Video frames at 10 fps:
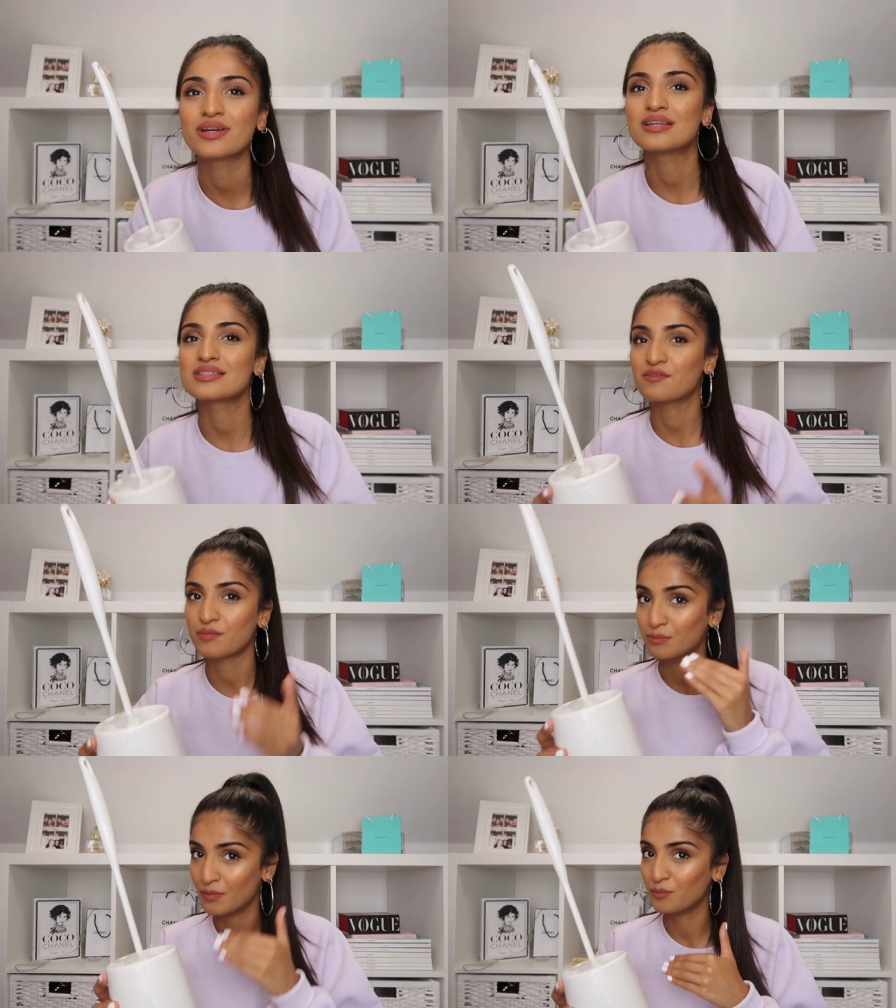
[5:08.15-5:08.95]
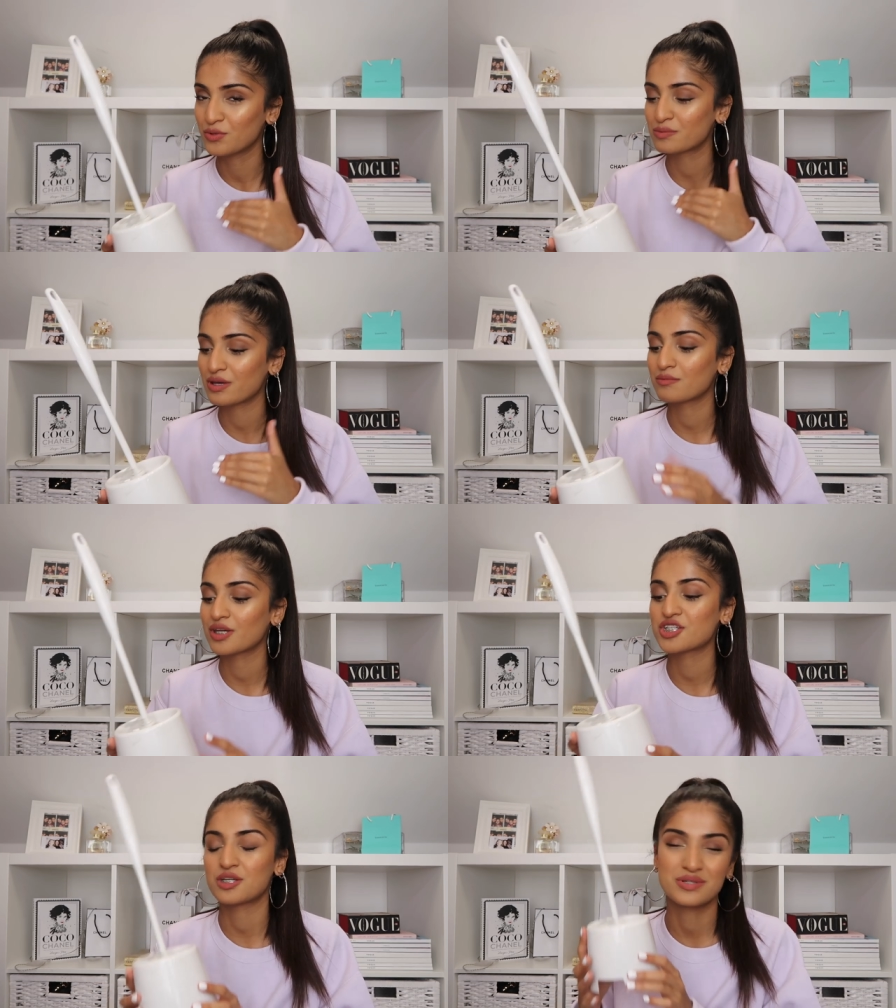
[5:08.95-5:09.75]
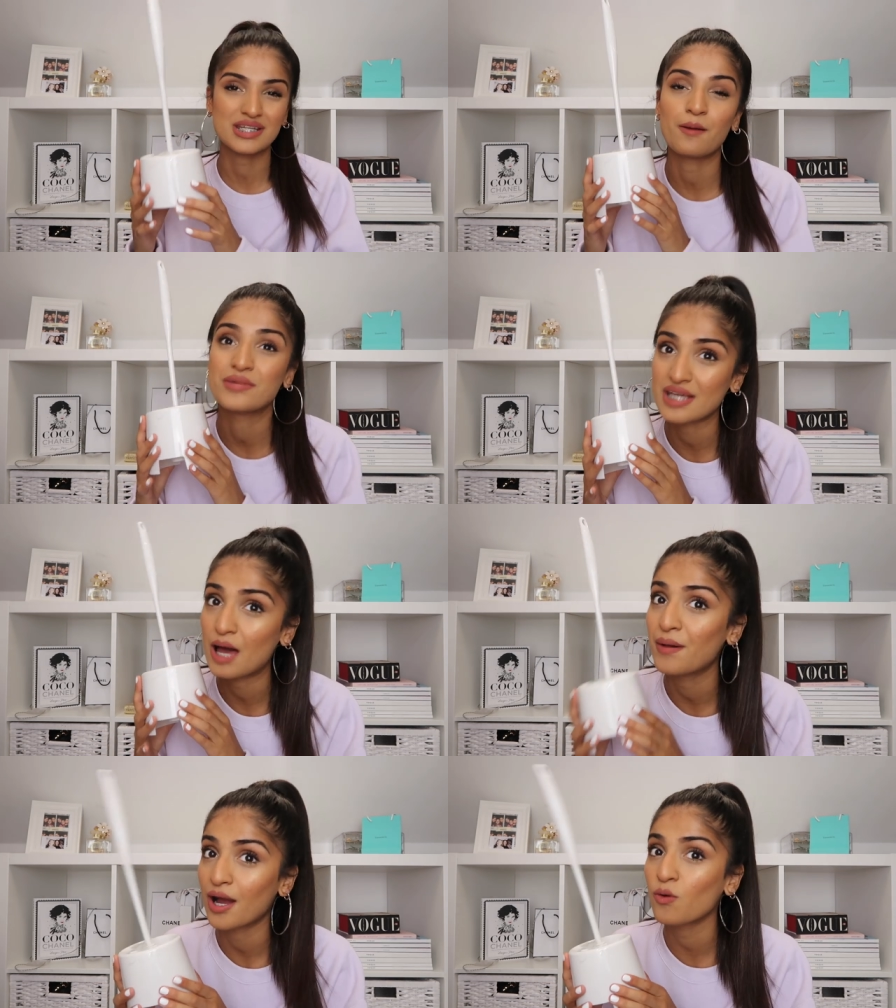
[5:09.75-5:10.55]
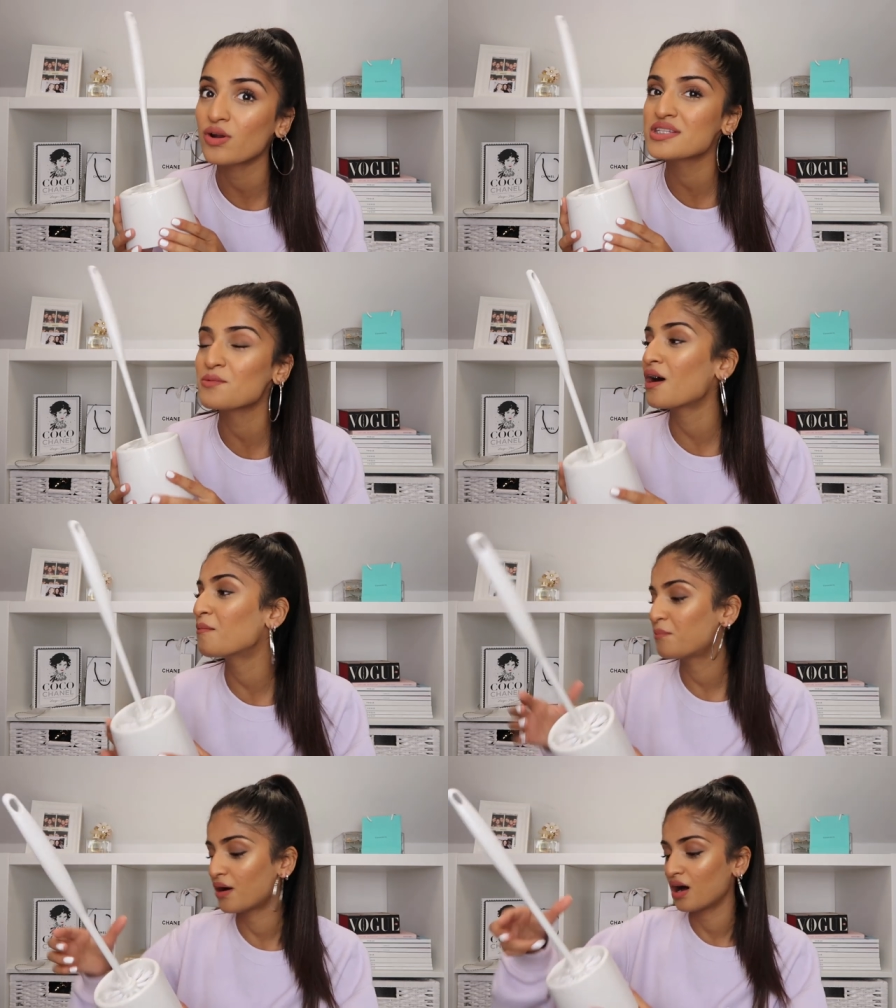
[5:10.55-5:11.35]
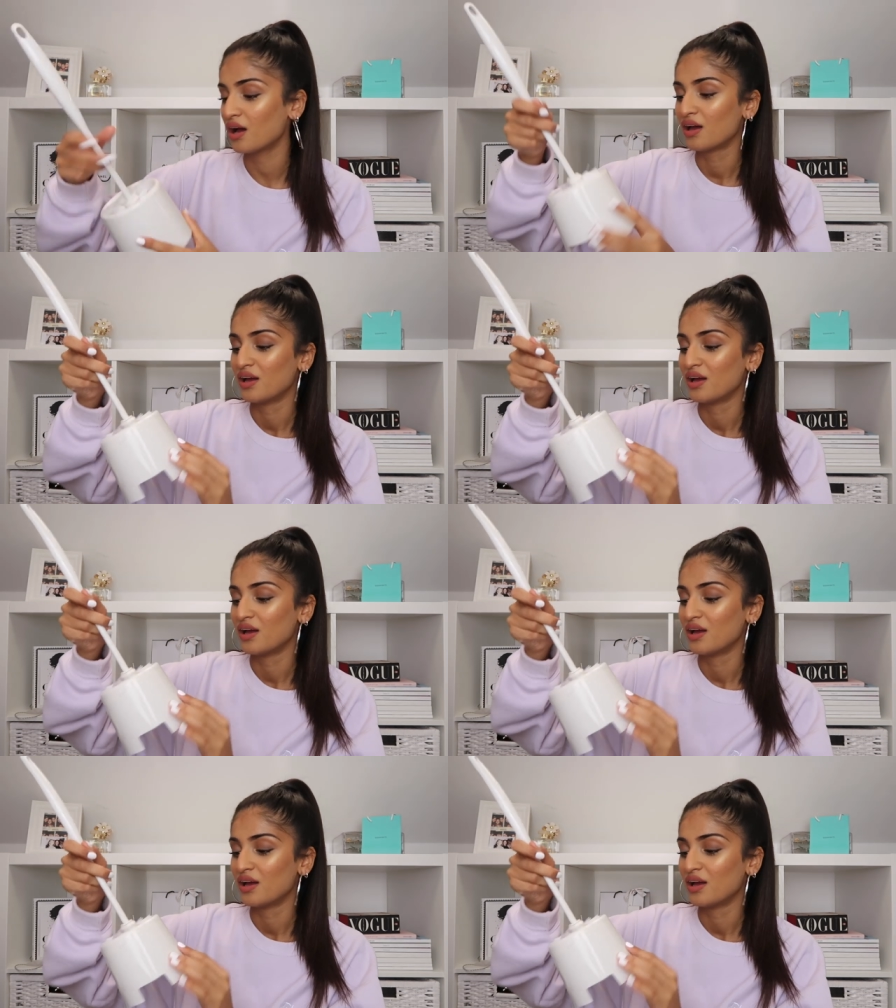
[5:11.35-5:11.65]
because if my mum was with me, she would tell me to get a better quality one, but